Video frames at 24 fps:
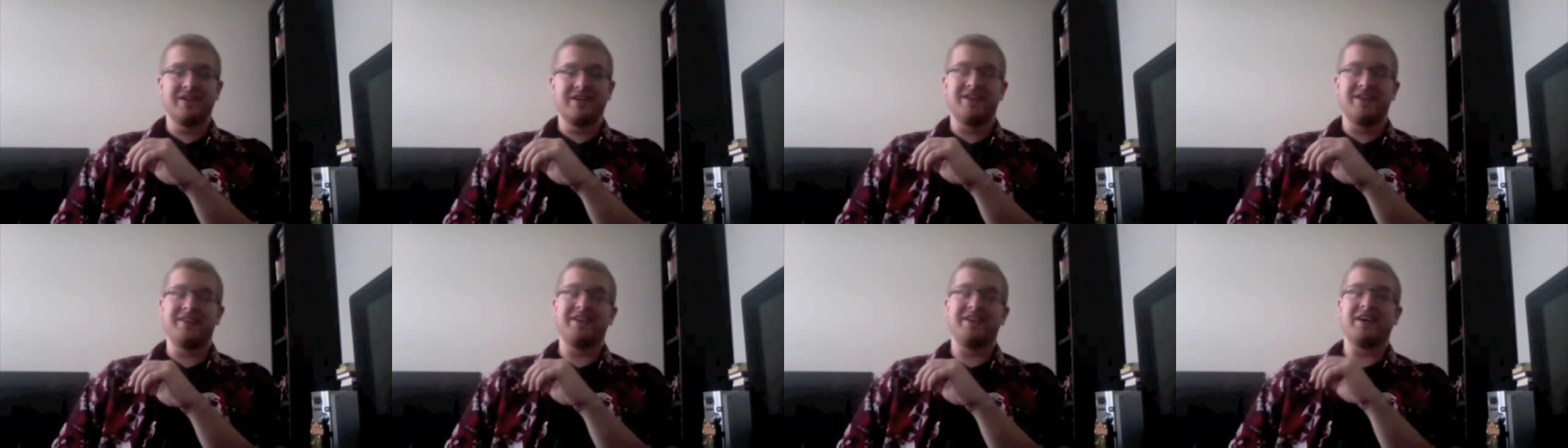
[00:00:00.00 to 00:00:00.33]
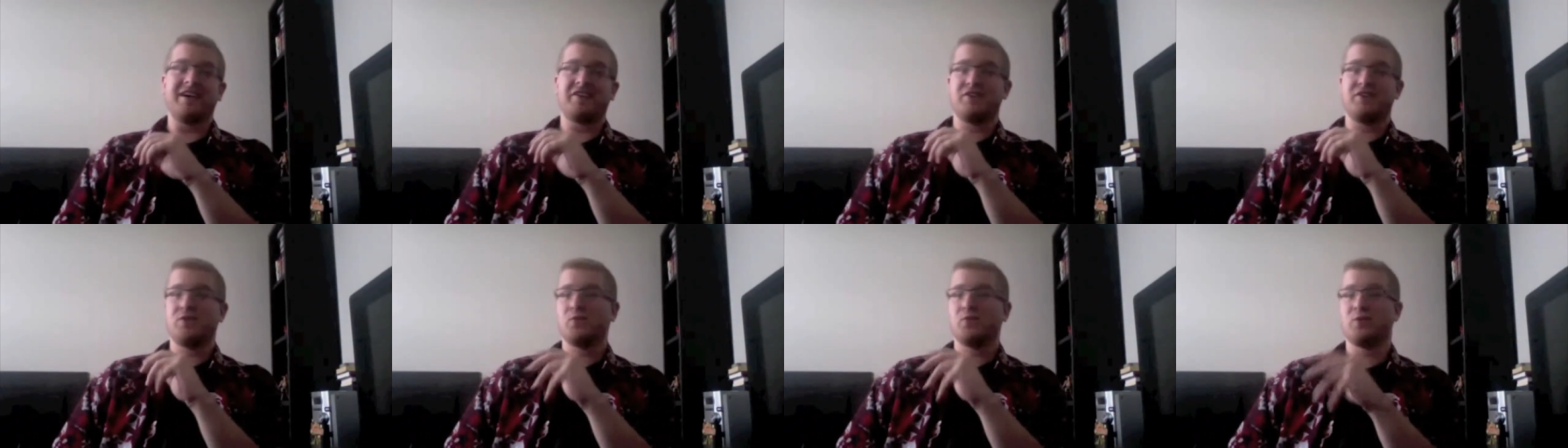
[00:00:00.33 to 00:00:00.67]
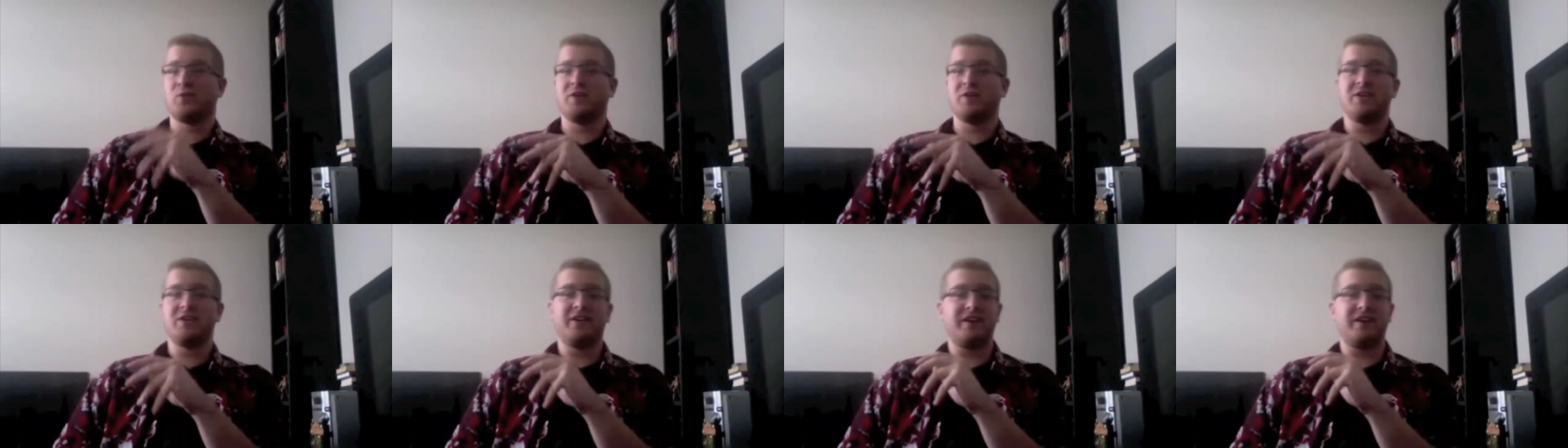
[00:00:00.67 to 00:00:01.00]
This is actually a
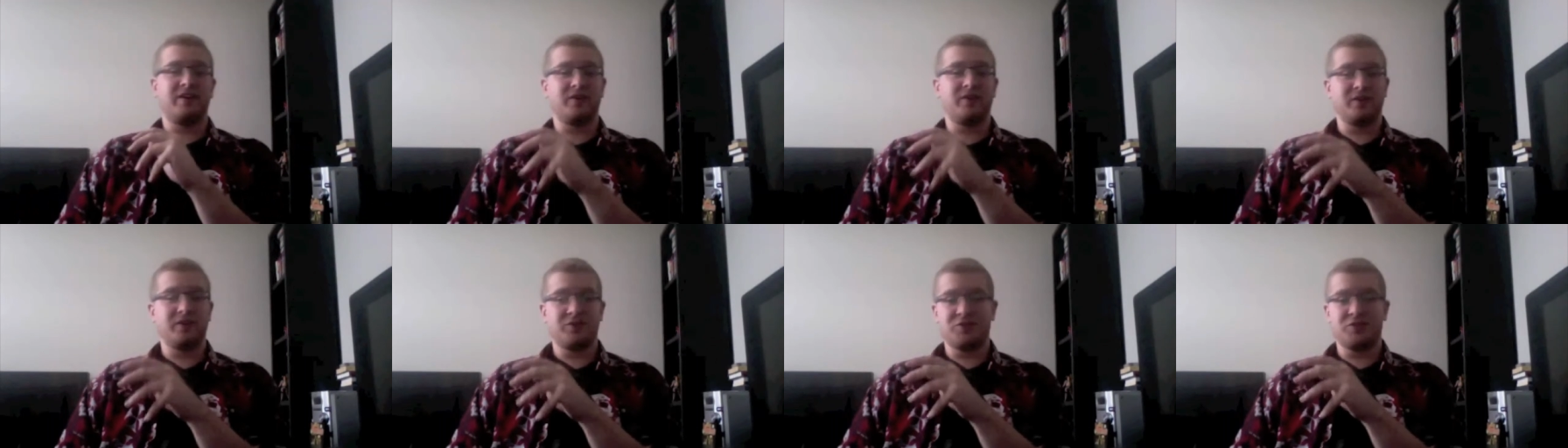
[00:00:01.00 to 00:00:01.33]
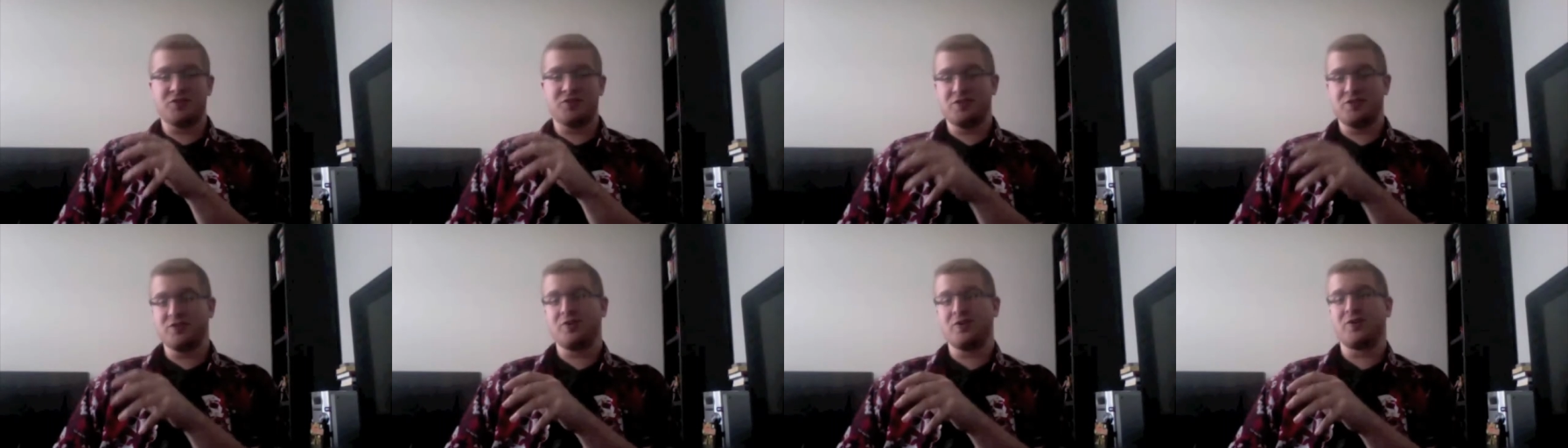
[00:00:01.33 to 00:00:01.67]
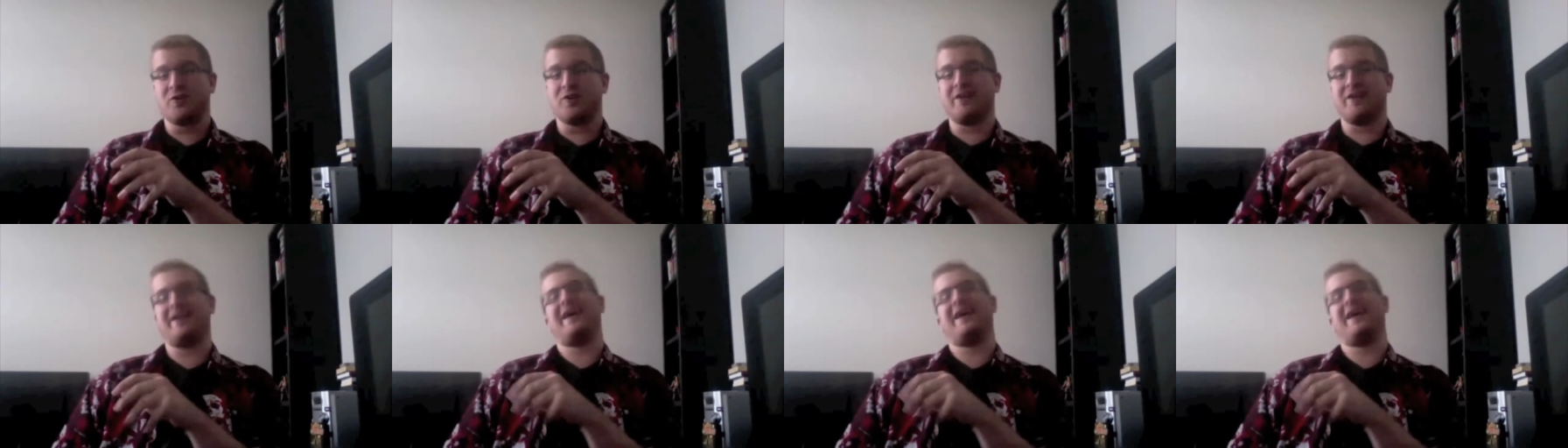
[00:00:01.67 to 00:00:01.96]
really good story.